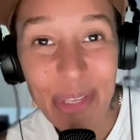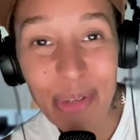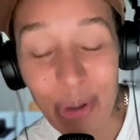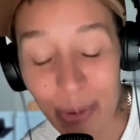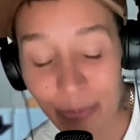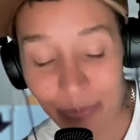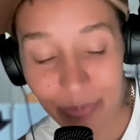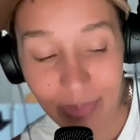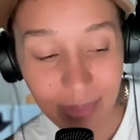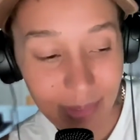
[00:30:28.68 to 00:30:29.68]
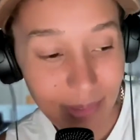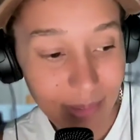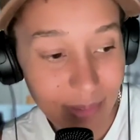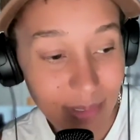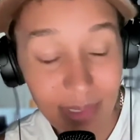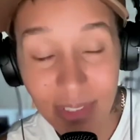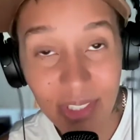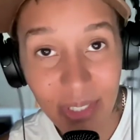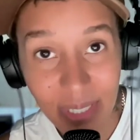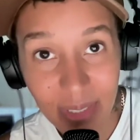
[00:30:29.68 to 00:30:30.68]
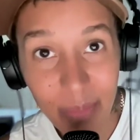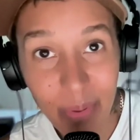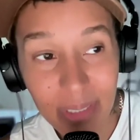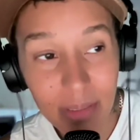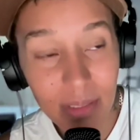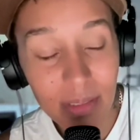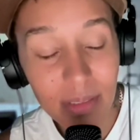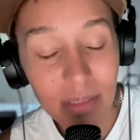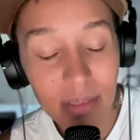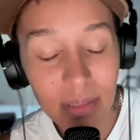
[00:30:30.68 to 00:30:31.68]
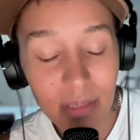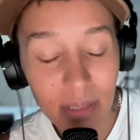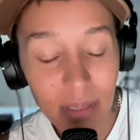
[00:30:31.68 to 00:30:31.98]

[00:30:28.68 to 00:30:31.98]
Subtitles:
you know, it's a journey, it's a process.